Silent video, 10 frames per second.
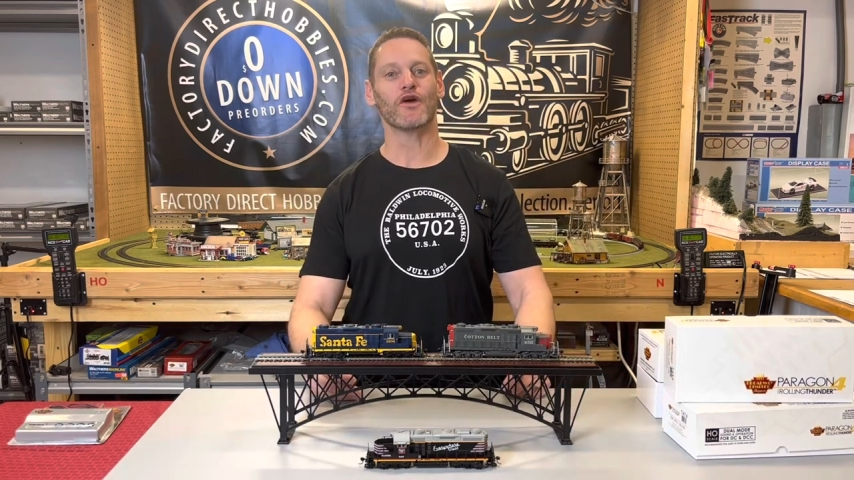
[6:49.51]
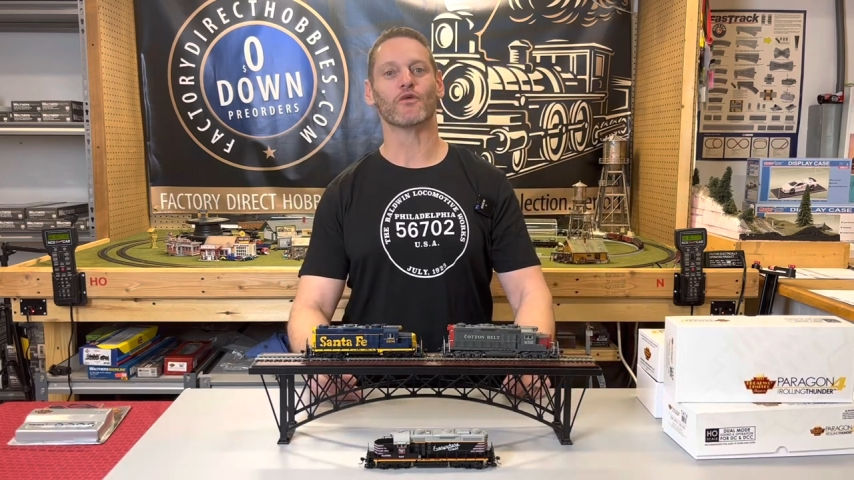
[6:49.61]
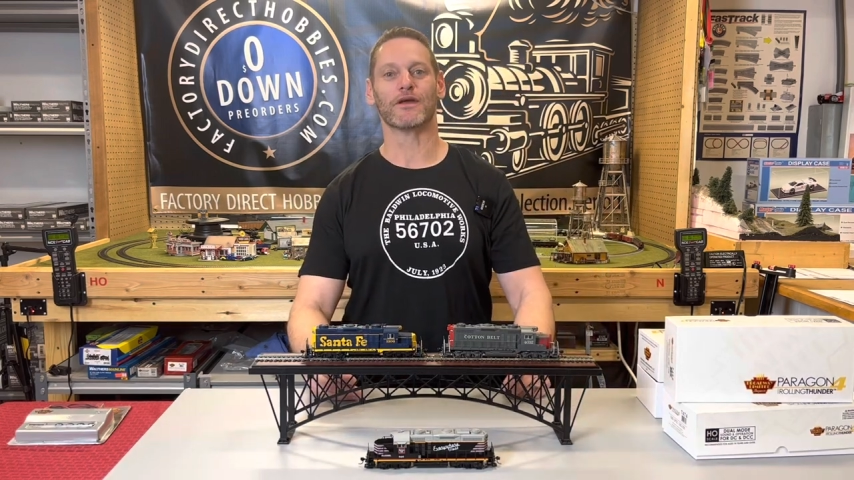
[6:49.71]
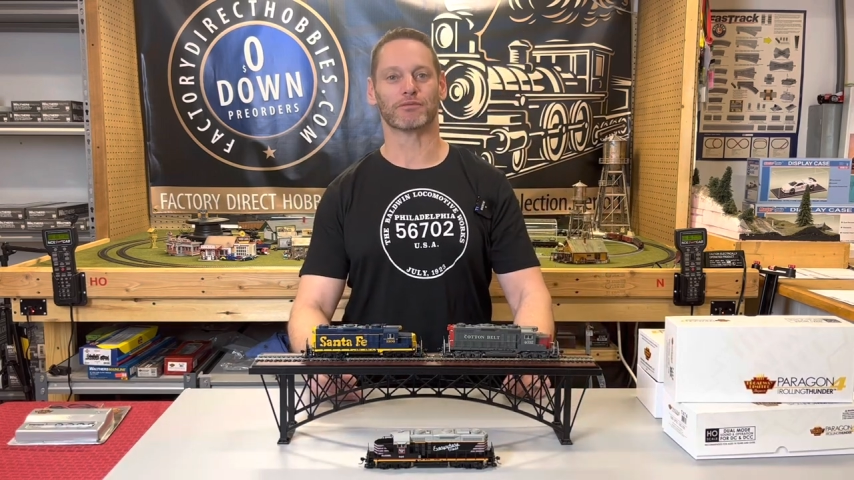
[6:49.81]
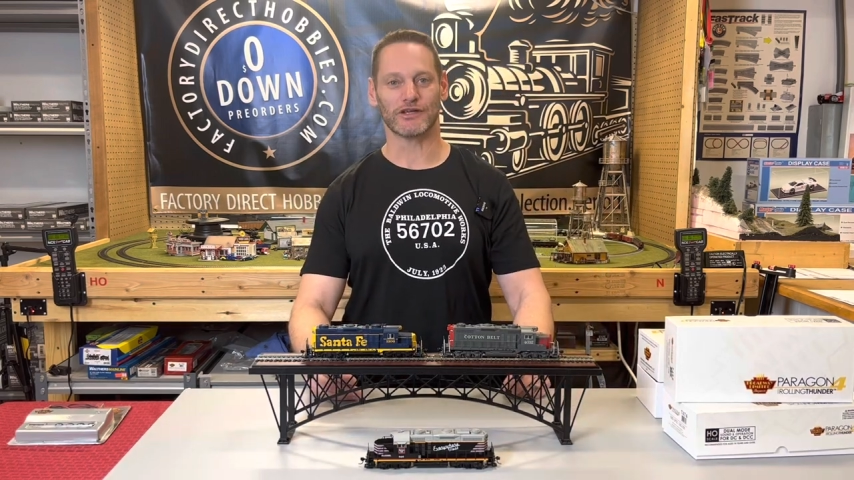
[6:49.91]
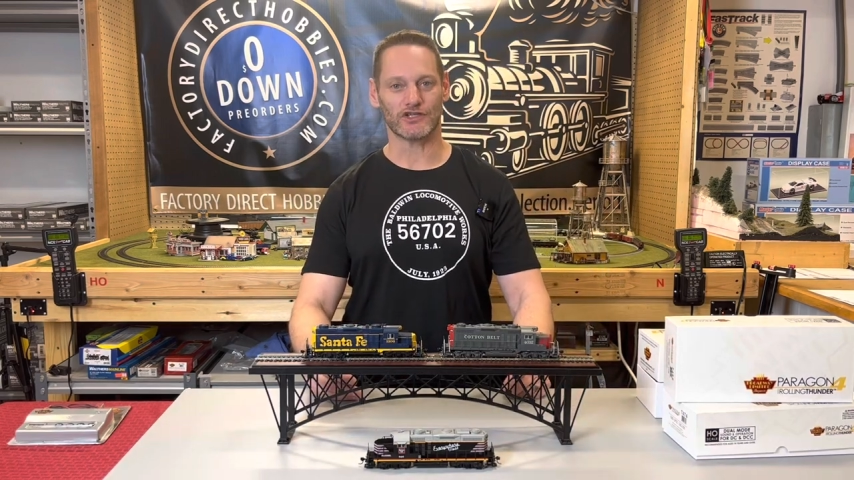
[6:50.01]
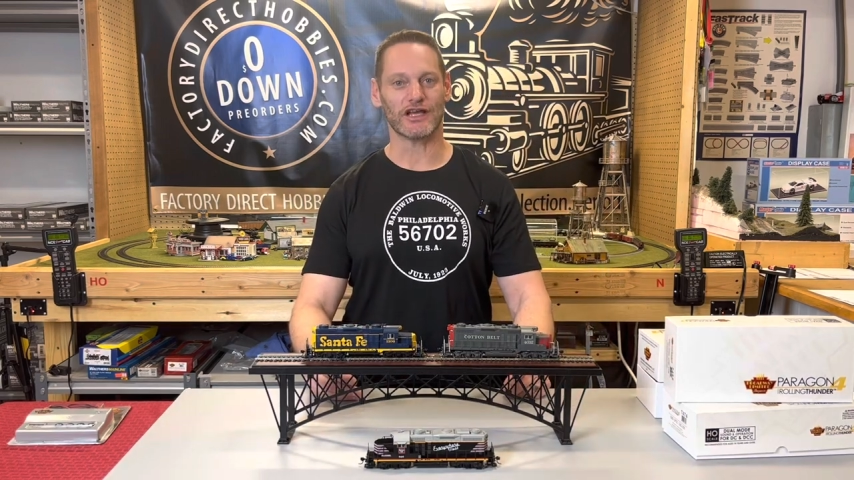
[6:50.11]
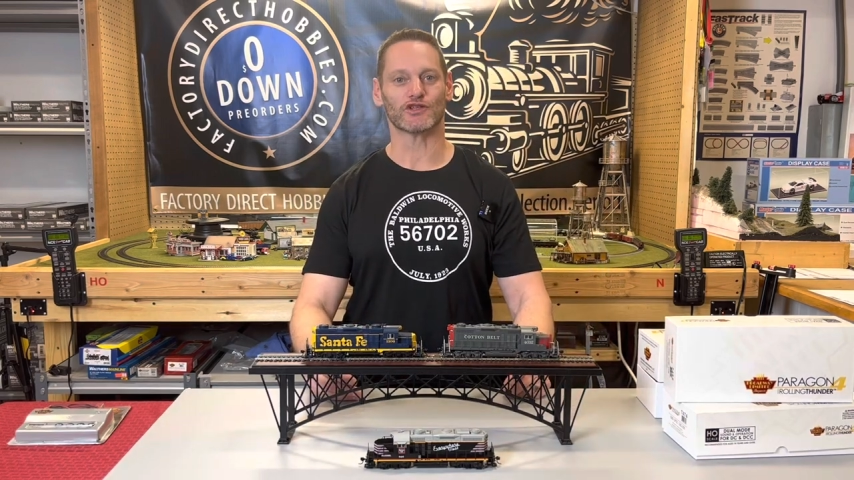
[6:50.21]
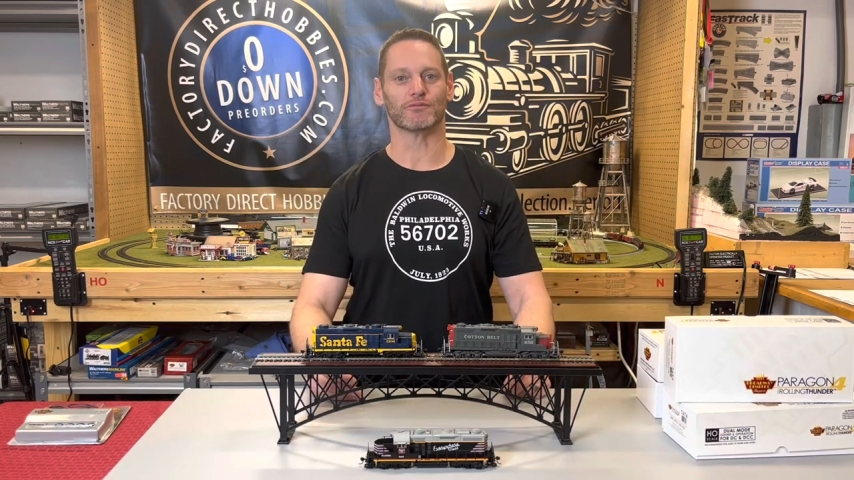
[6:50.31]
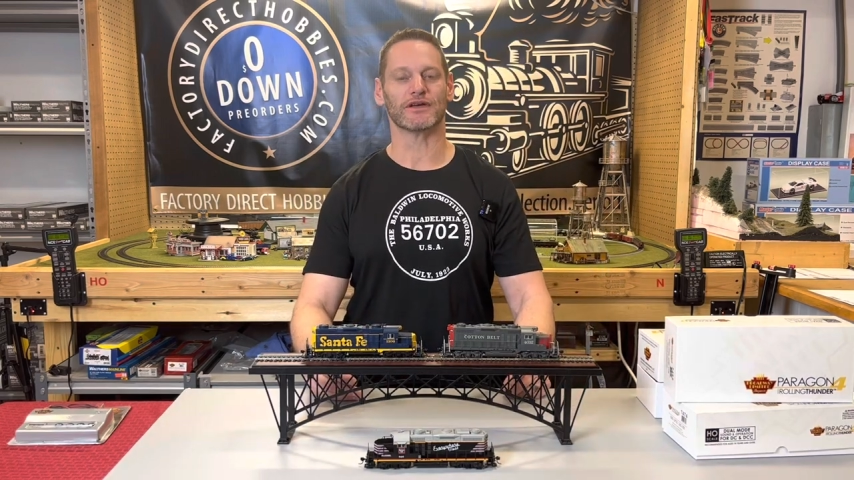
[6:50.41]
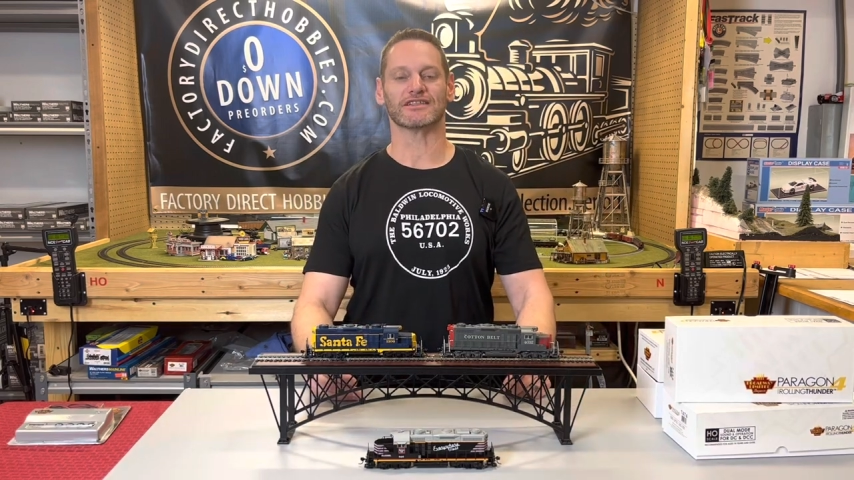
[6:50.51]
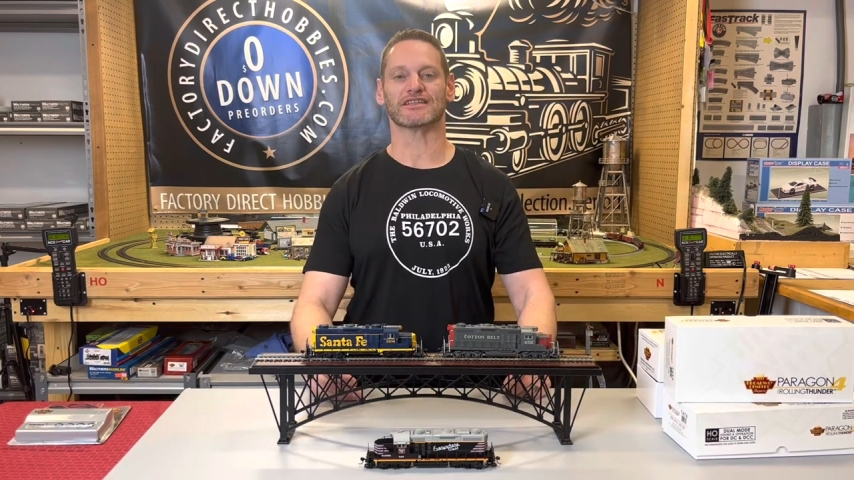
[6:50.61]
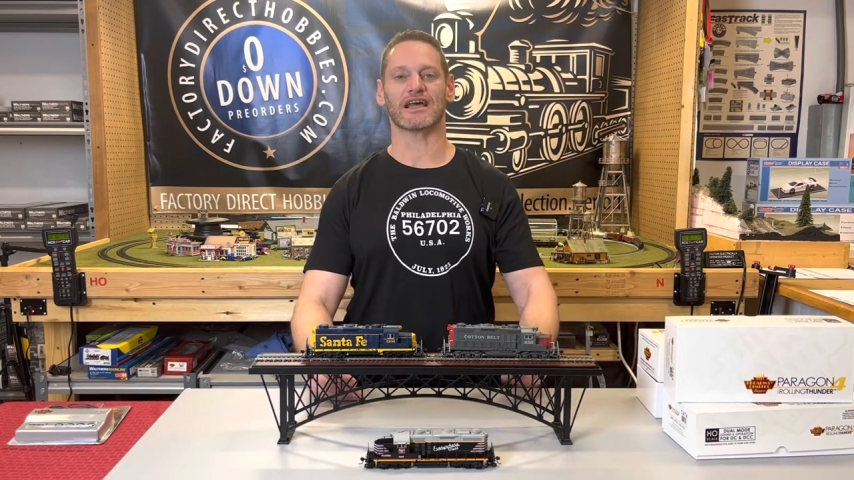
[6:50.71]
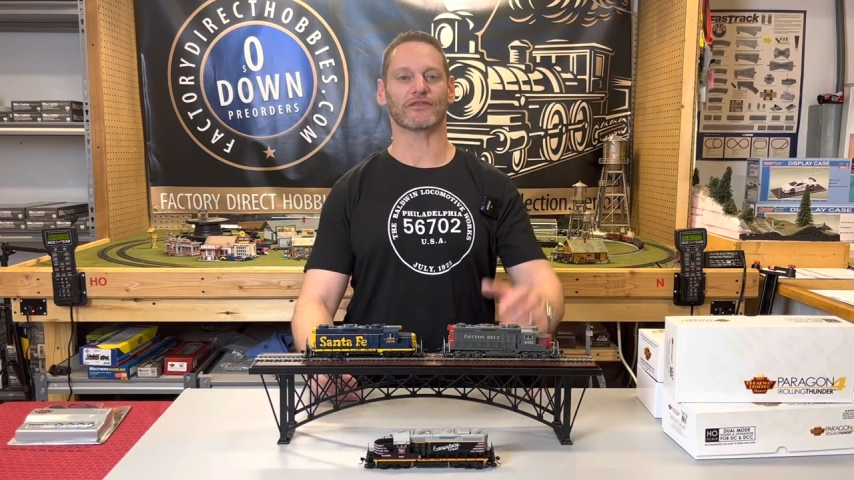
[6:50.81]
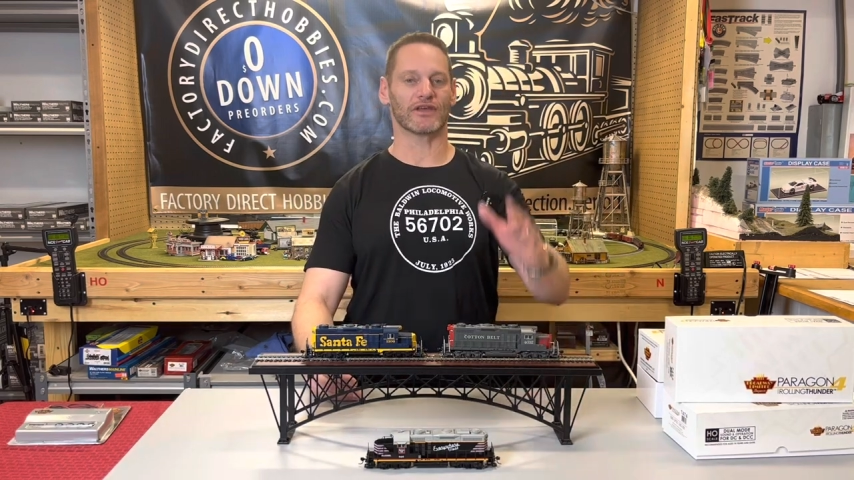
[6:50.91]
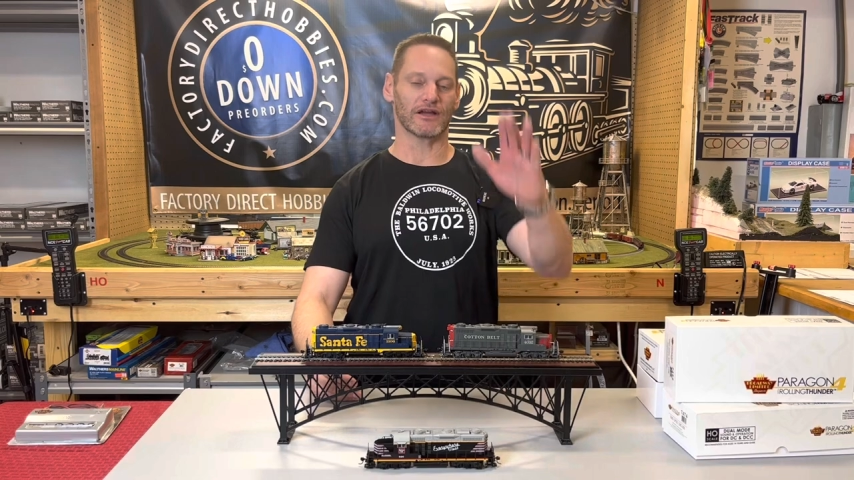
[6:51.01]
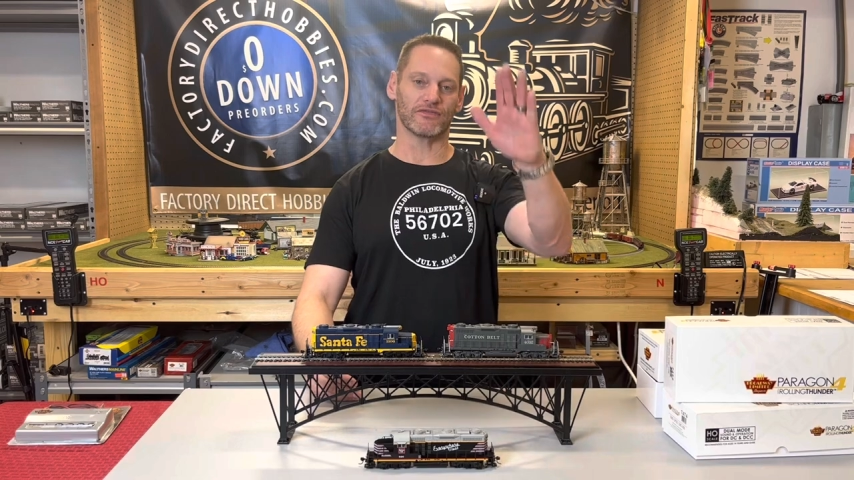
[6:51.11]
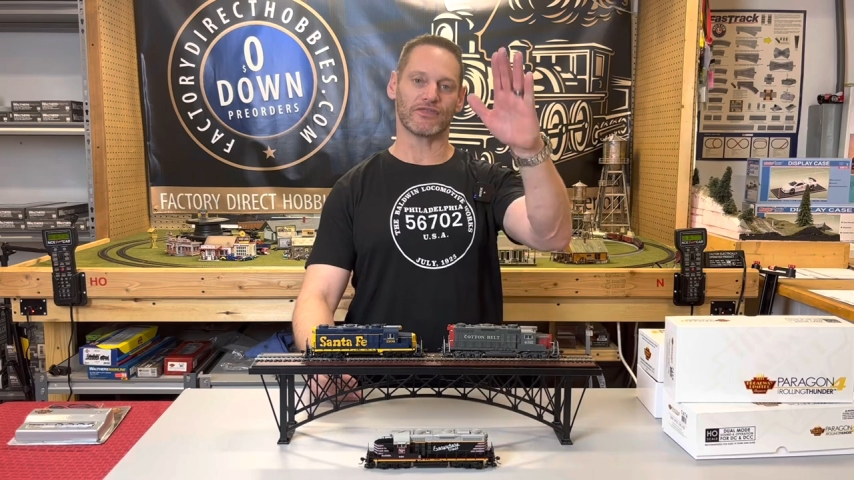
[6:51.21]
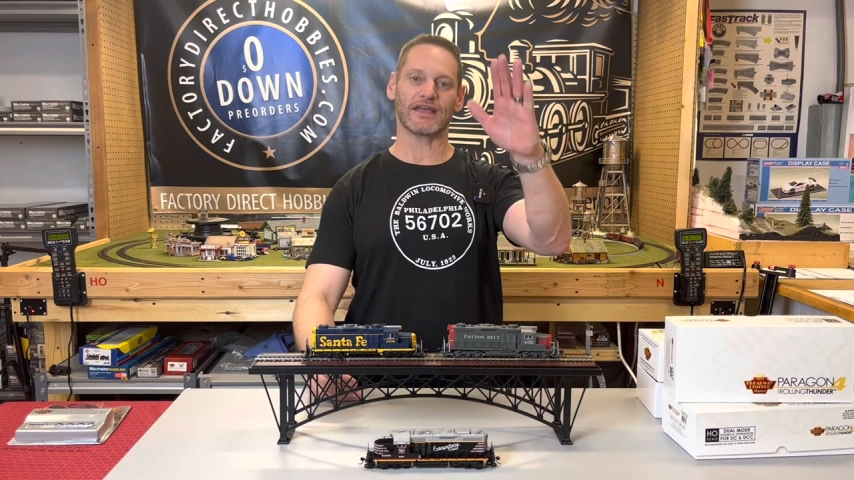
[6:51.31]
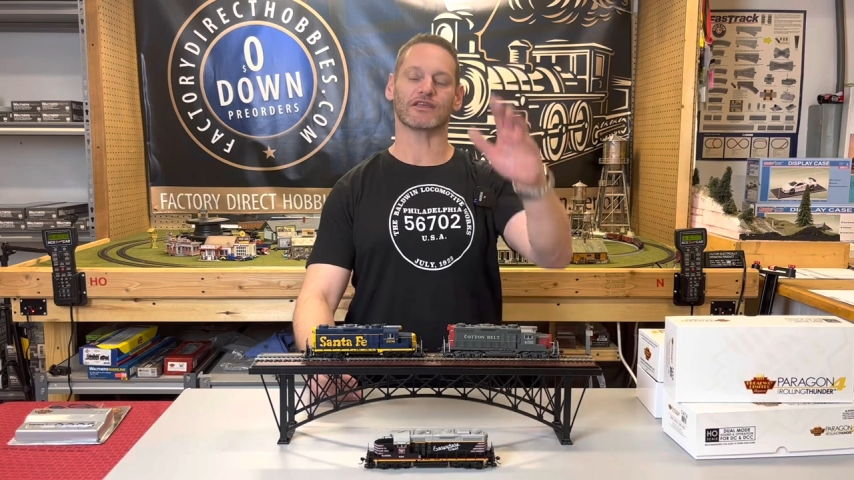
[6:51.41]
We appreciate your business out there, and
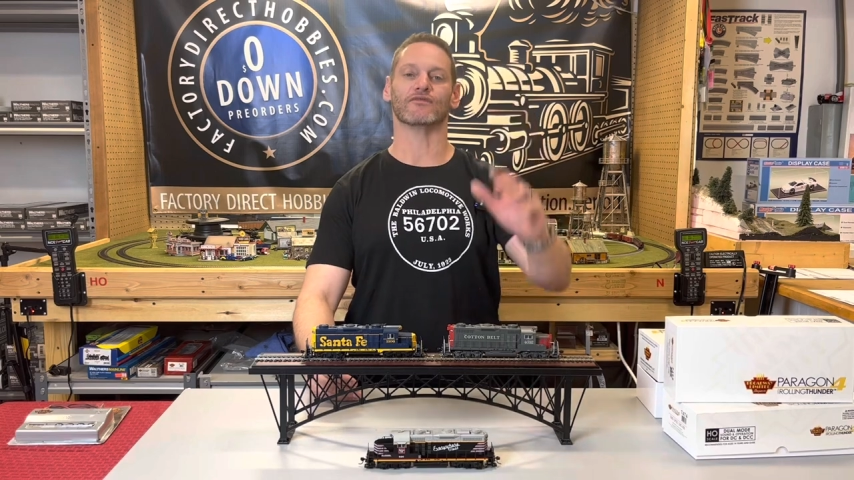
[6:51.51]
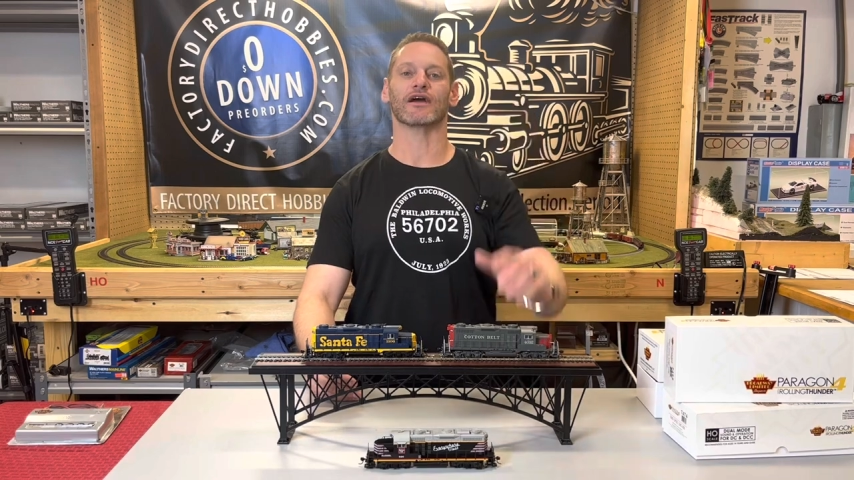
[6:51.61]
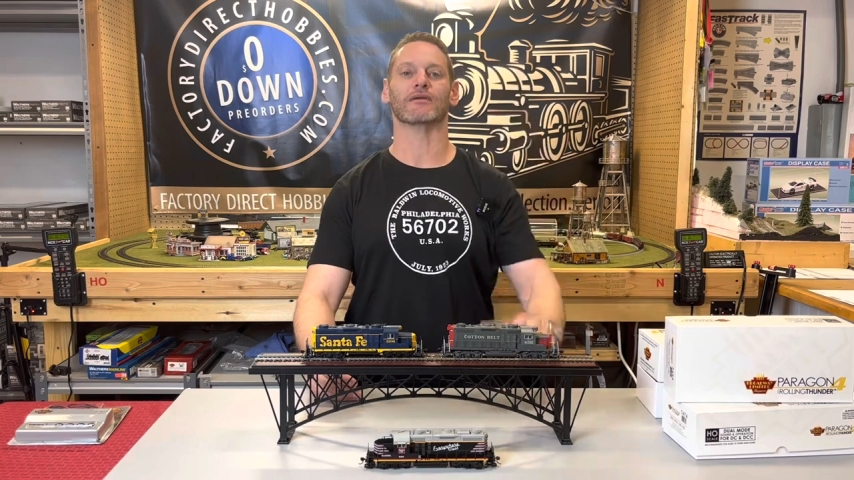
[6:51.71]
thank you very